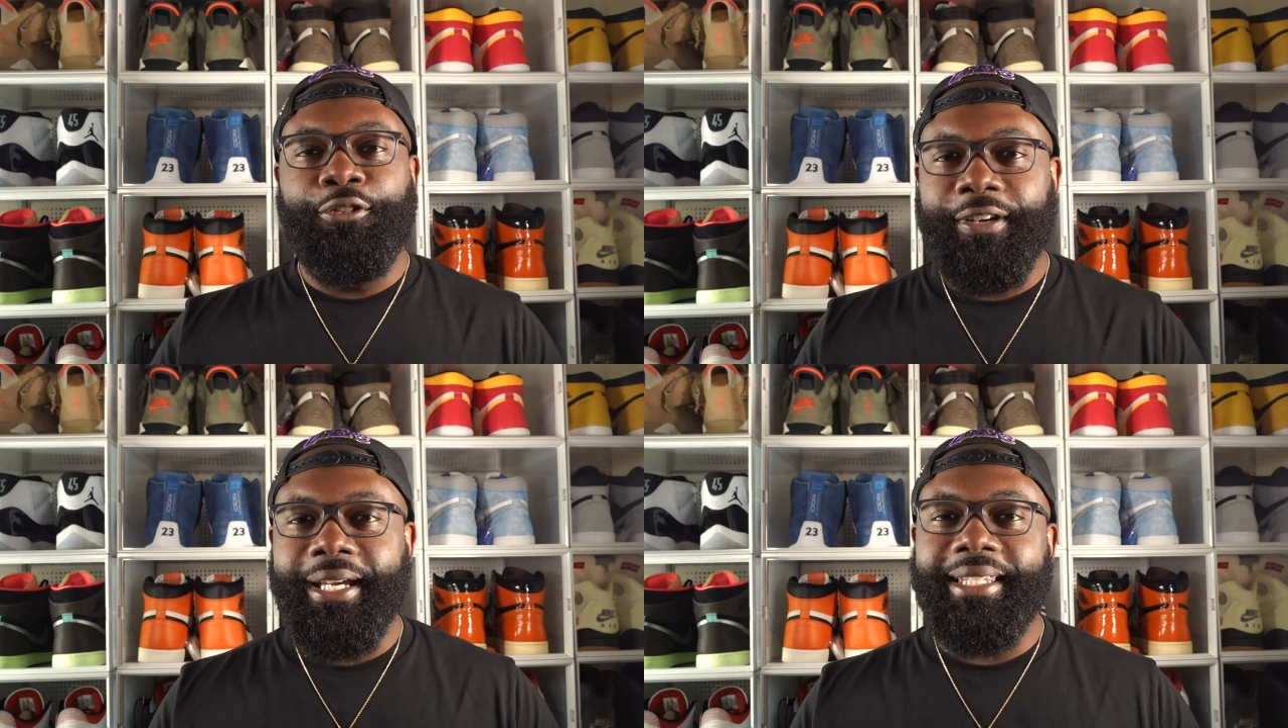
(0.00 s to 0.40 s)

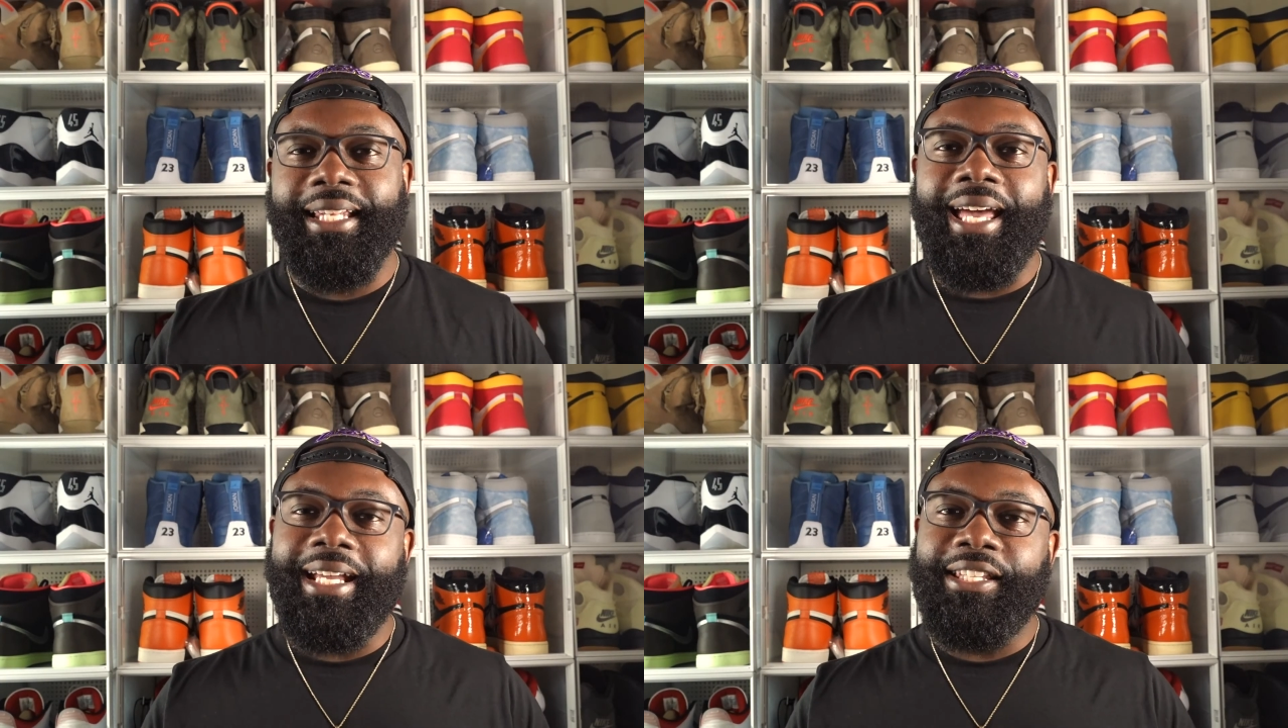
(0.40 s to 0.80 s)
forget to
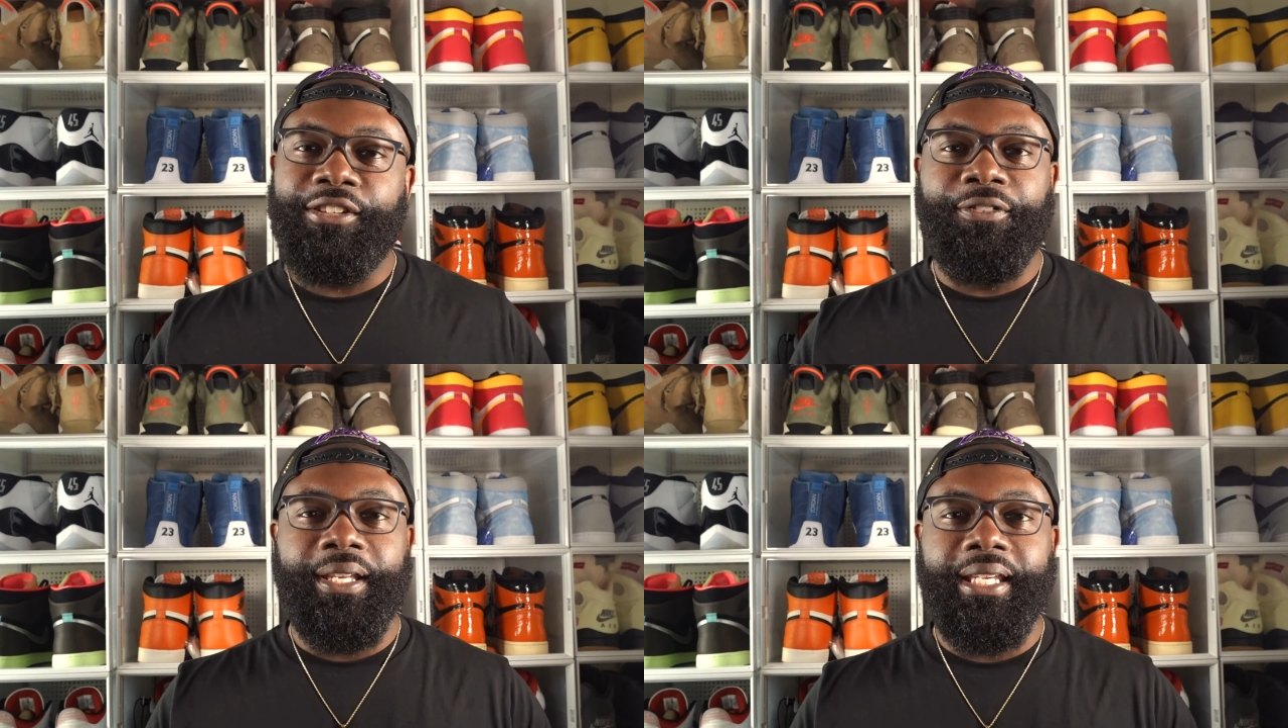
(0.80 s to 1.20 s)
like this
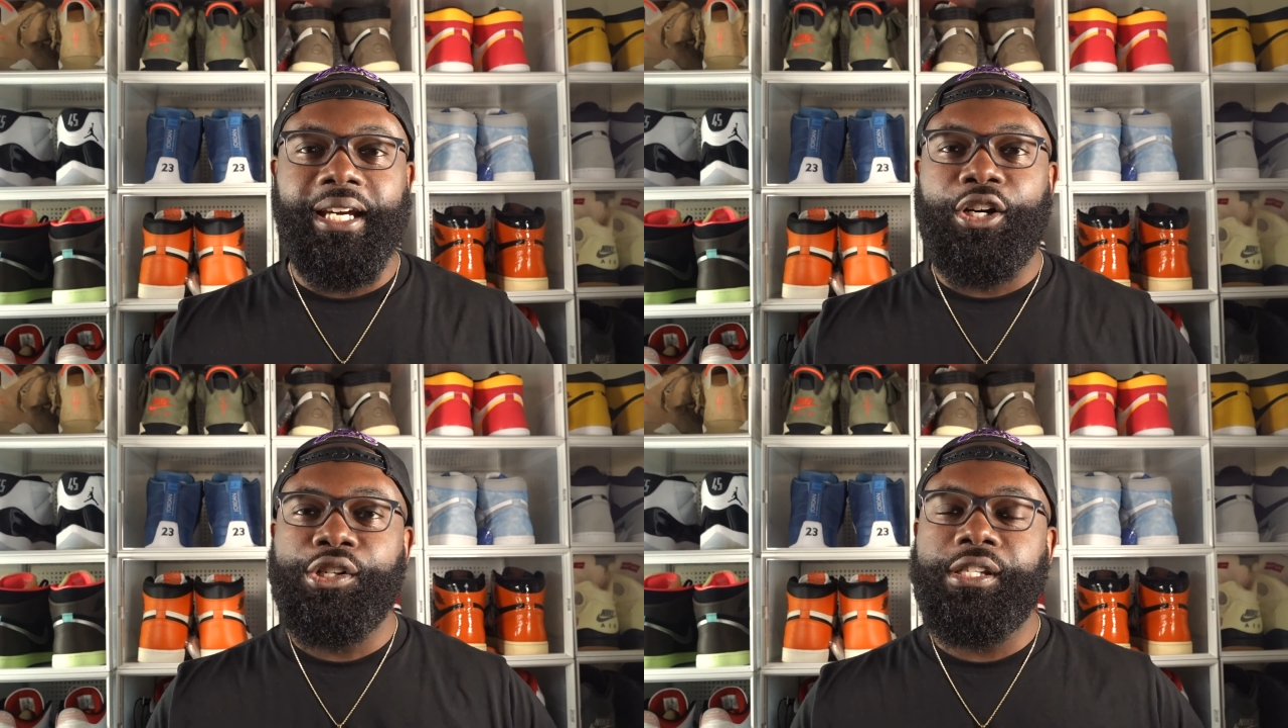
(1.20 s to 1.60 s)

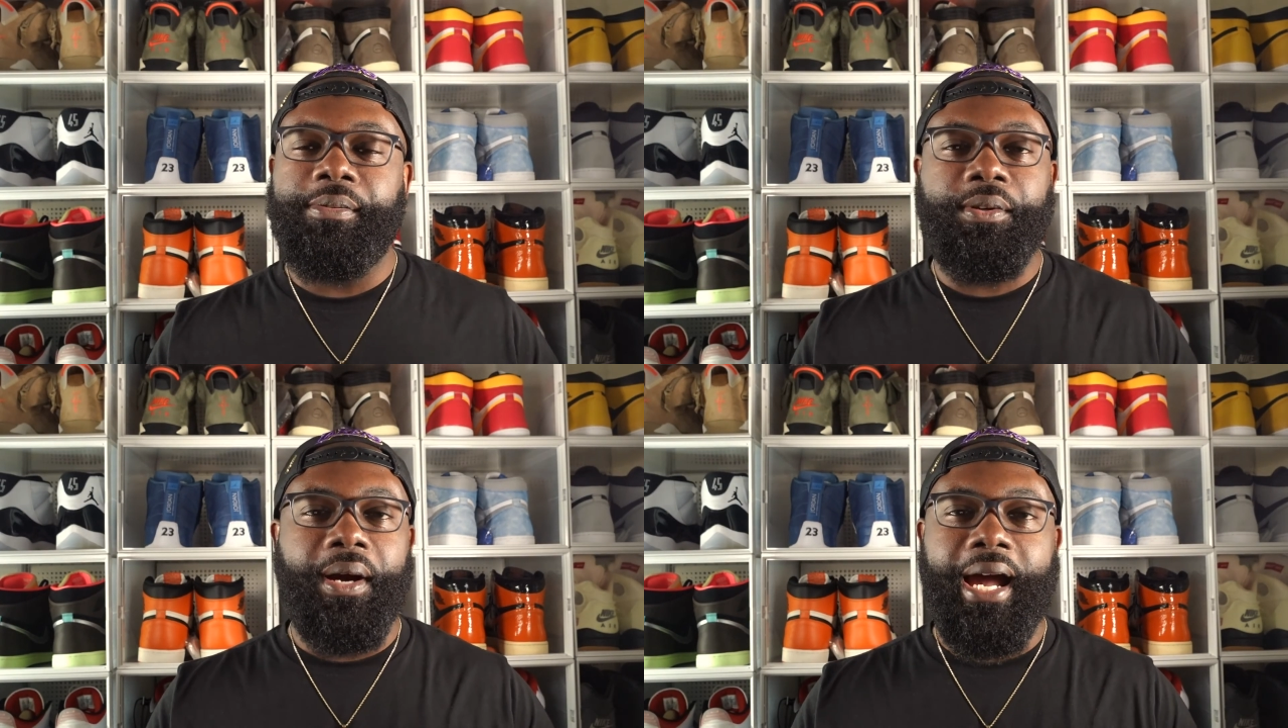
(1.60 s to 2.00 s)
video,
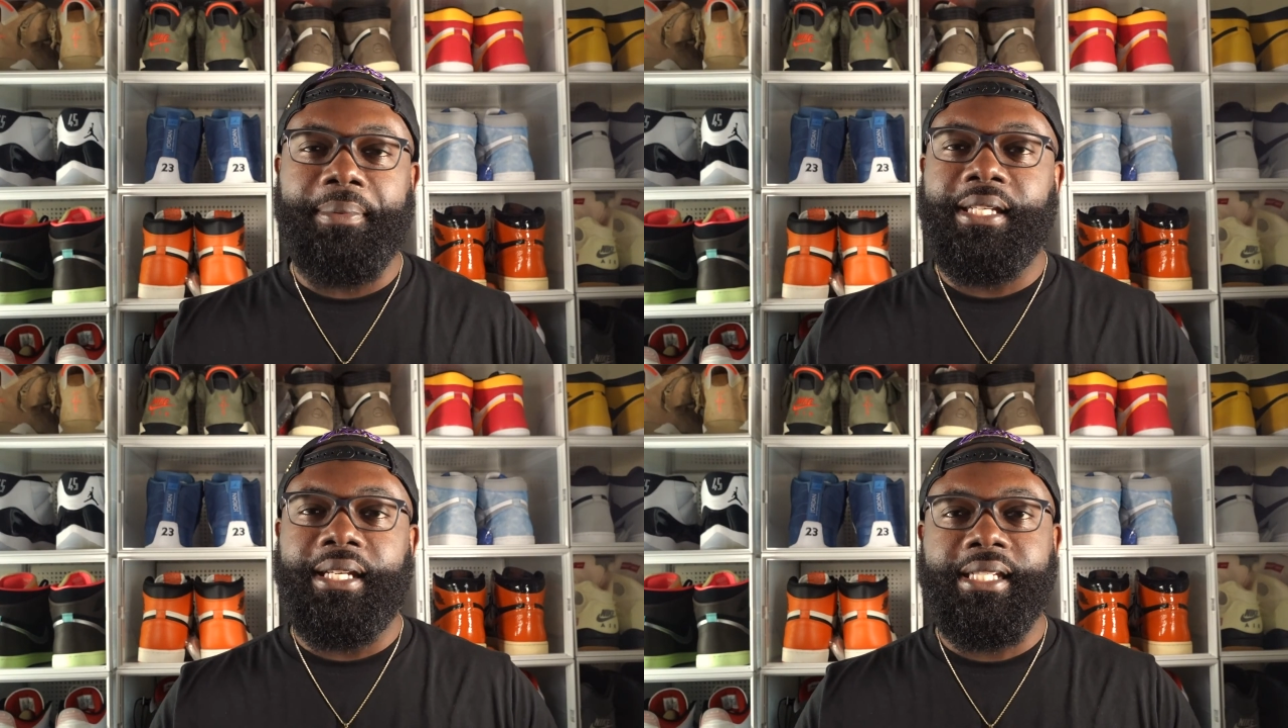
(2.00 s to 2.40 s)
subscribe
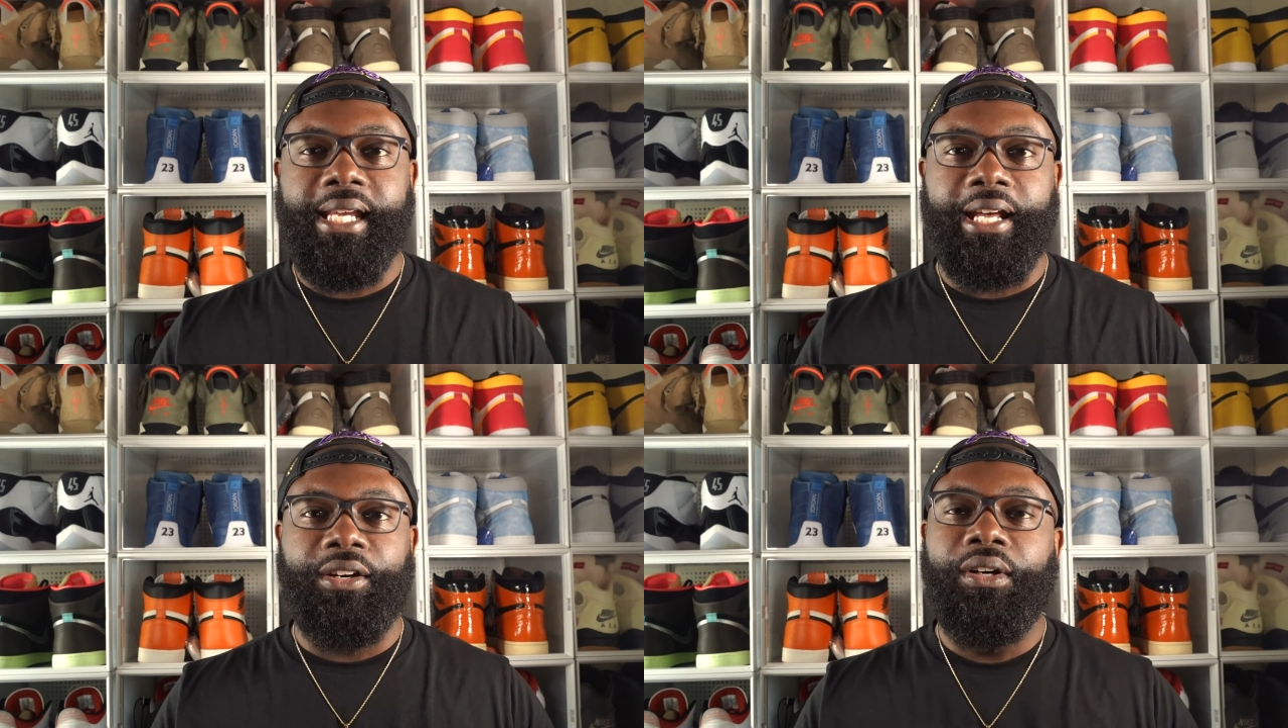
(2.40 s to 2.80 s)
to the
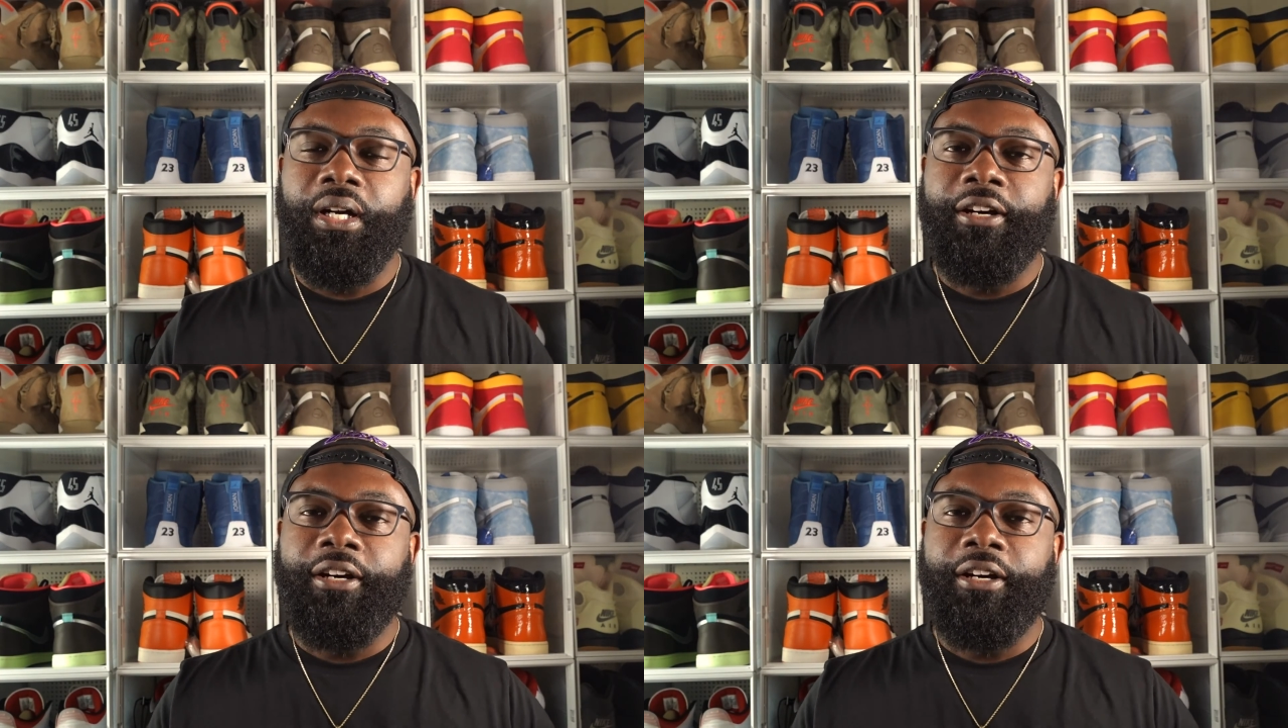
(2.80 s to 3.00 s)
channel,